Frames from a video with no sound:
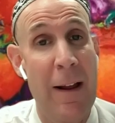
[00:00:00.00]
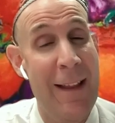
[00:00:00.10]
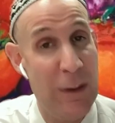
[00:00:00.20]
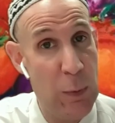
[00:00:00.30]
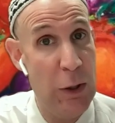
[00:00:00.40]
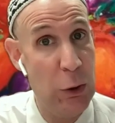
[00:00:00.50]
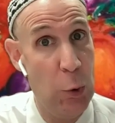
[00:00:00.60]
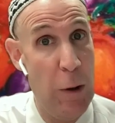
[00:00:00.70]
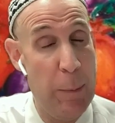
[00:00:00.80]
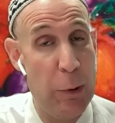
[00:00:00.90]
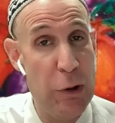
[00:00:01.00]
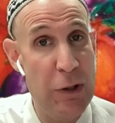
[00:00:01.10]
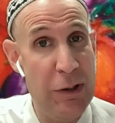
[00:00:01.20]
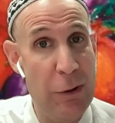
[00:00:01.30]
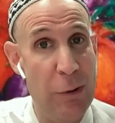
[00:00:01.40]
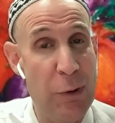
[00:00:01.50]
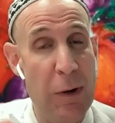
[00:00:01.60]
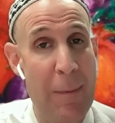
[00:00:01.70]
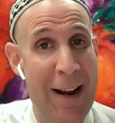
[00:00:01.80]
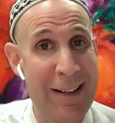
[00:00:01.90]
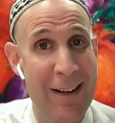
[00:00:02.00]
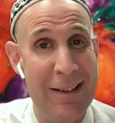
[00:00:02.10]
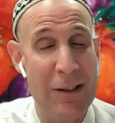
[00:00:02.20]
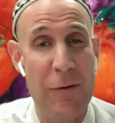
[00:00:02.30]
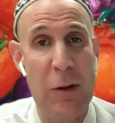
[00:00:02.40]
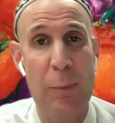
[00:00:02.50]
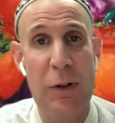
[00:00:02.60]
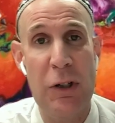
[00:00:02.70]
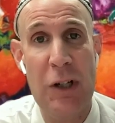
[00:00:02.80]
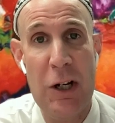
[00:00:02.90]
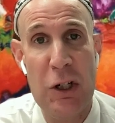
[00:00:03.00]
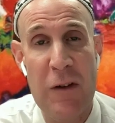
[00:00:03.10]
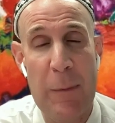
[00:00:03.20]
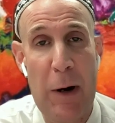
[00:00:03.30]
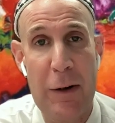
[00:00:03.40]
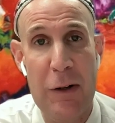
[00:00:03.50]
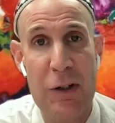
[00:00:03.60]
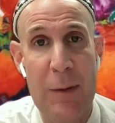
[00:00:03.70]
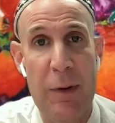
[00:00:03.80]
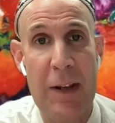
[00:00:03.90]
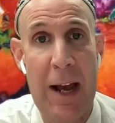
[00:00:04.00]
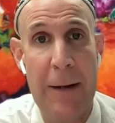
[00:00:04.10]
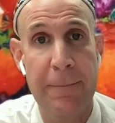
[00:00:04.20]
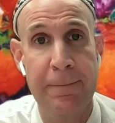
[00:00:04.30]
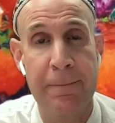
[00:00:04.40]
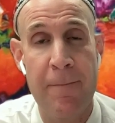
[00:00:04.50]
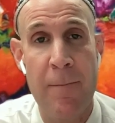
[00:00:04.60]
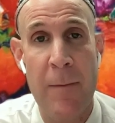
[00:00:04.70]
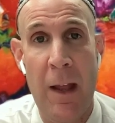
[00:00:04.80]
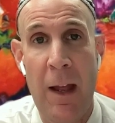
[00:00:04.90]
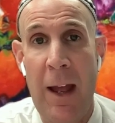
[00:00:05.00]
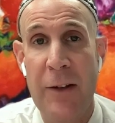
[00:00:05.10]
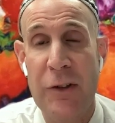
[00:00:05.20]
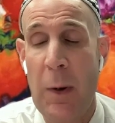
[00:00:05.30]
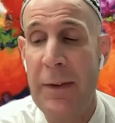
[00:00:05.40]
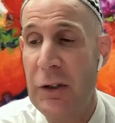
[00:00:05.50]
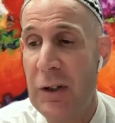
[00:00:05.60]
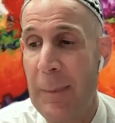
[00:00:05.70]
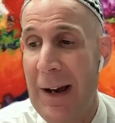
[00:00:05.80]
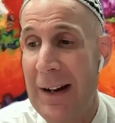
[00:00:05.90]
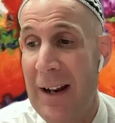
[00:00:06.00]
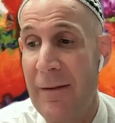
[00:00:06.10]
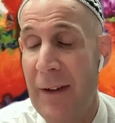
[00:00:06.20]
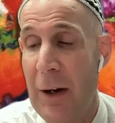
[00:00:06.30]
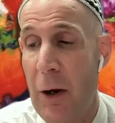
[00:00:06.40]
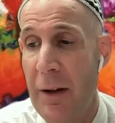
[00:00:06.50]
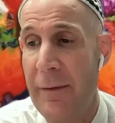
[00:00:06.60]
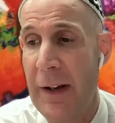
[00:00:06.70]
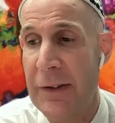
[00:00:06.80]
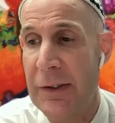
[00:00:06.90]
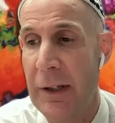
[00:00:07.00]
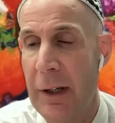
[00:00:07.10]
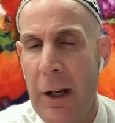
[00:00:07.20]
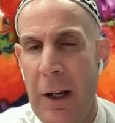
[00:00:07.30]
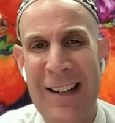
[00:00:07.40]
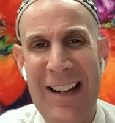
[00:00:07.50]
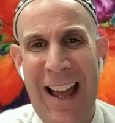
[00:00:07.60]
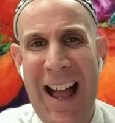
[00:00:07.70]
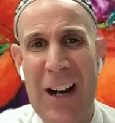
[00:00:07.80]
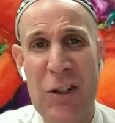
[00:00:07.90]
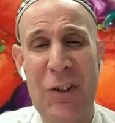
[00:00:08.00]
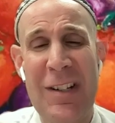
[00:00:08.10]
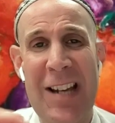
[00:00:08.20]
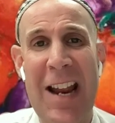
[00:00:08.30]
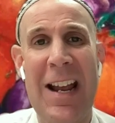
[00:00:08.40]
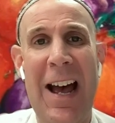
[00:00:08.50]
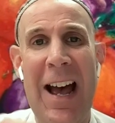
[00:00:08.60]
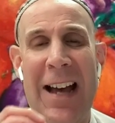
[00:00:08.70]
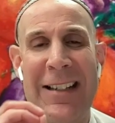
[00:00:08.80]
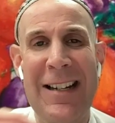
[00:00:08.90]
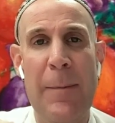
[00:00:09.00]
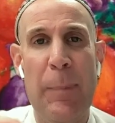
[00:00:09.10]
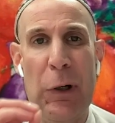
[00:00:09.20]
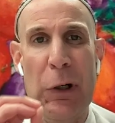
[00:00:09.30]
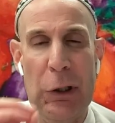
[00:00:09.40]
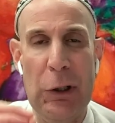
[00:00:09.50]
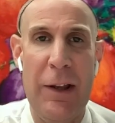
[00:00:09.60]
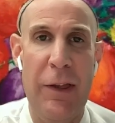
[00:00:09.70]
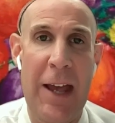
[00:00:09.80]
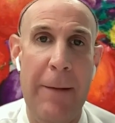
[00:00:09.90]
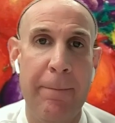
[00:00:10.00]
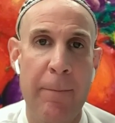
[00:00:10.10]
And that's why the Torah portion is here to remind us of the appreciation of the partnership with God. And so on this Shabbat, I invite all of us to actually take a deeper look at that.